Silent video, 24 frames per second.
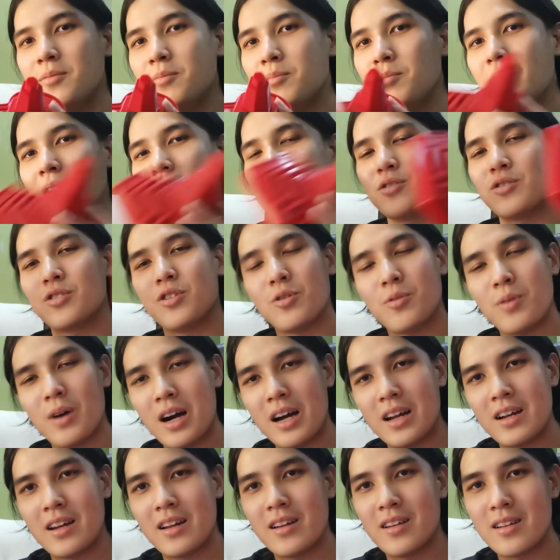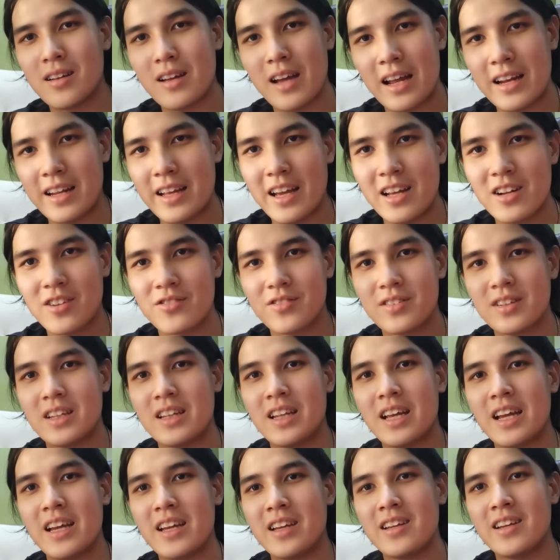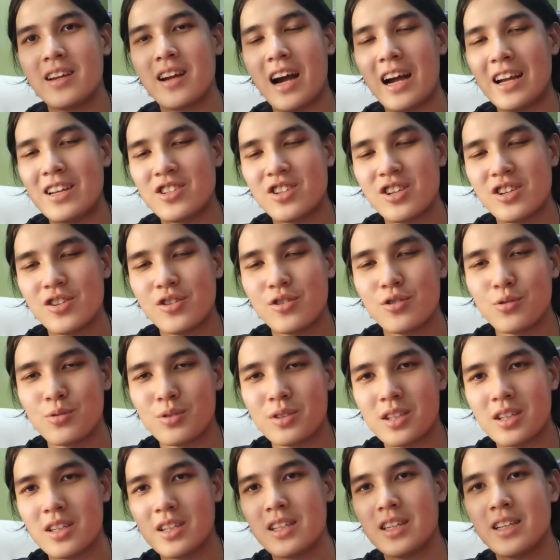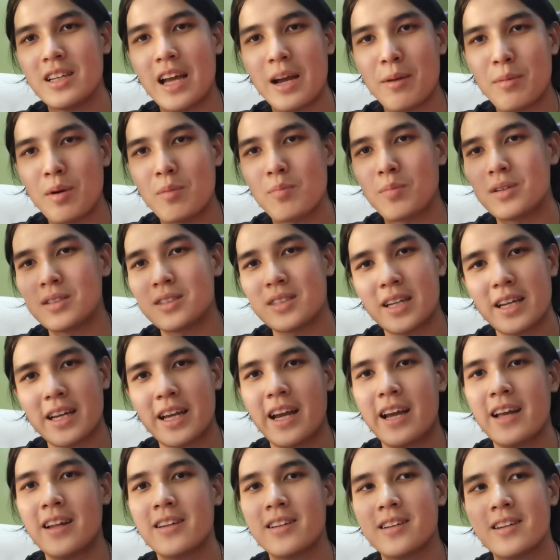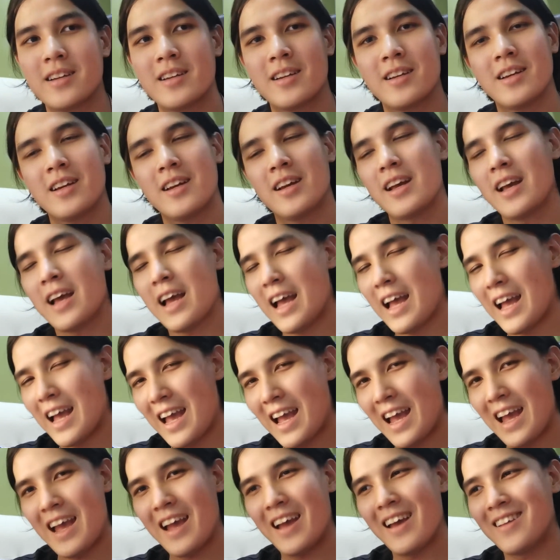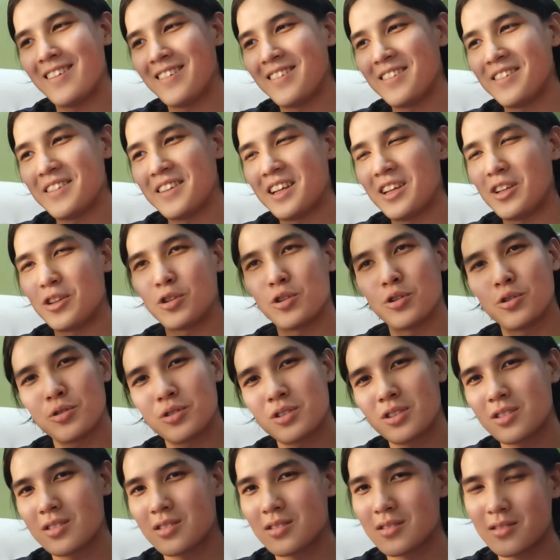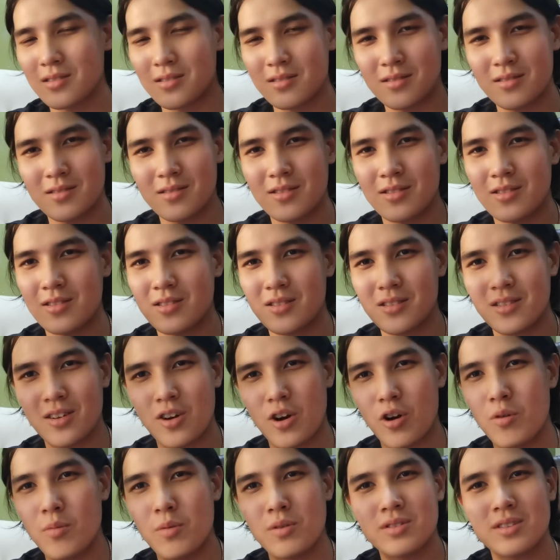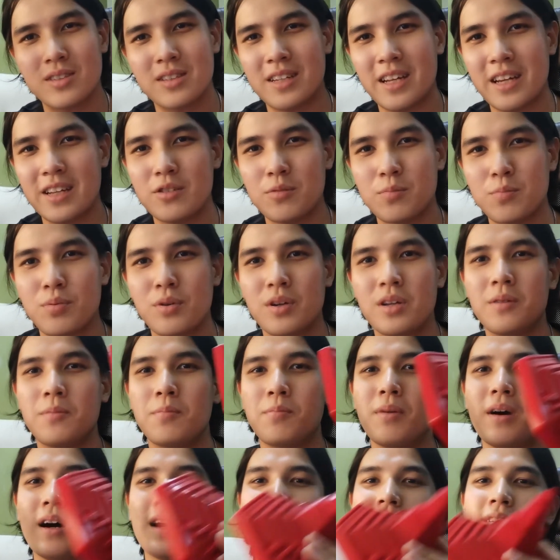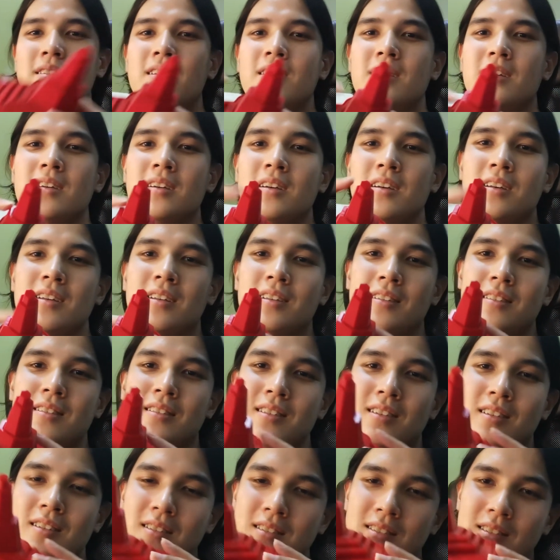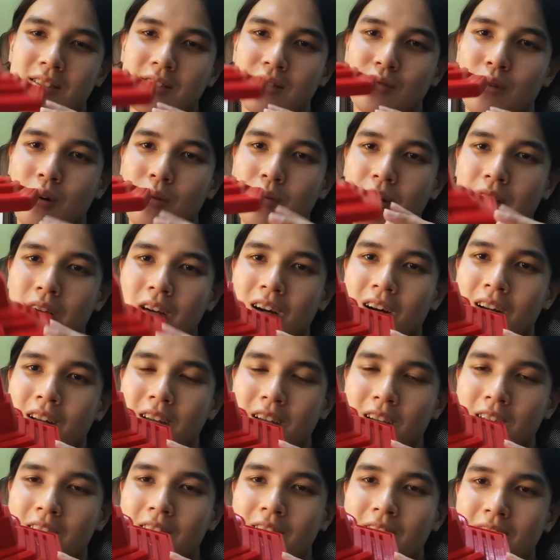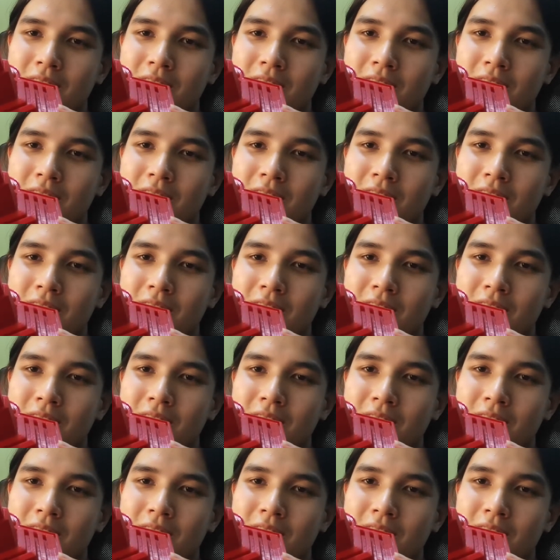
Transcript: But you know what, at the end of the day, I changed it to 30 mm per second, and it took almost a day to print, but this is what we got here.